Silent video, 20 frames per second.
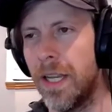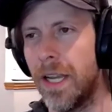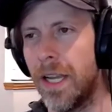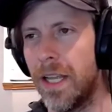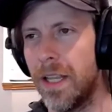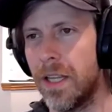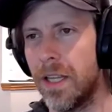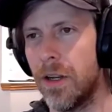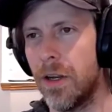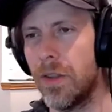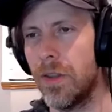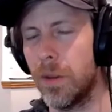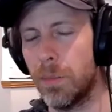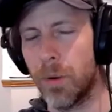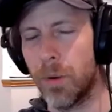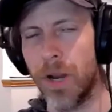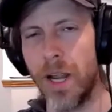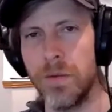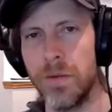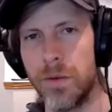And then on the
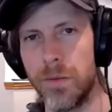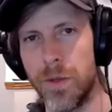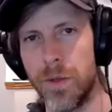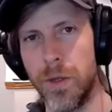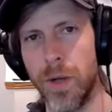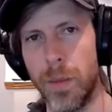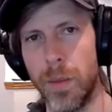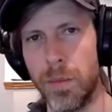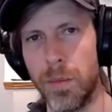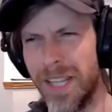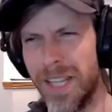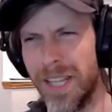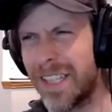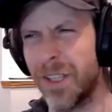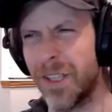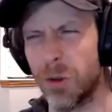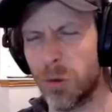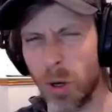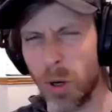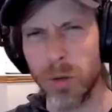private view, I put like
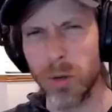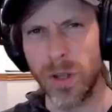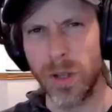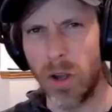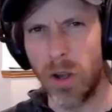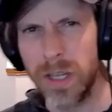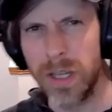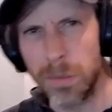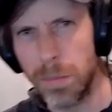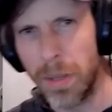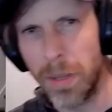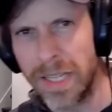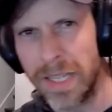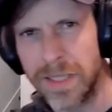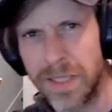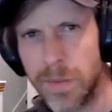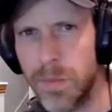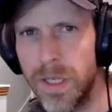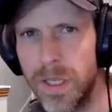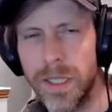the gross haunted
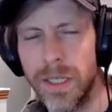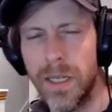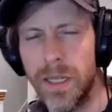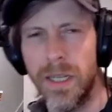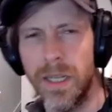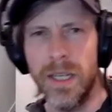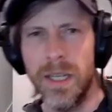basement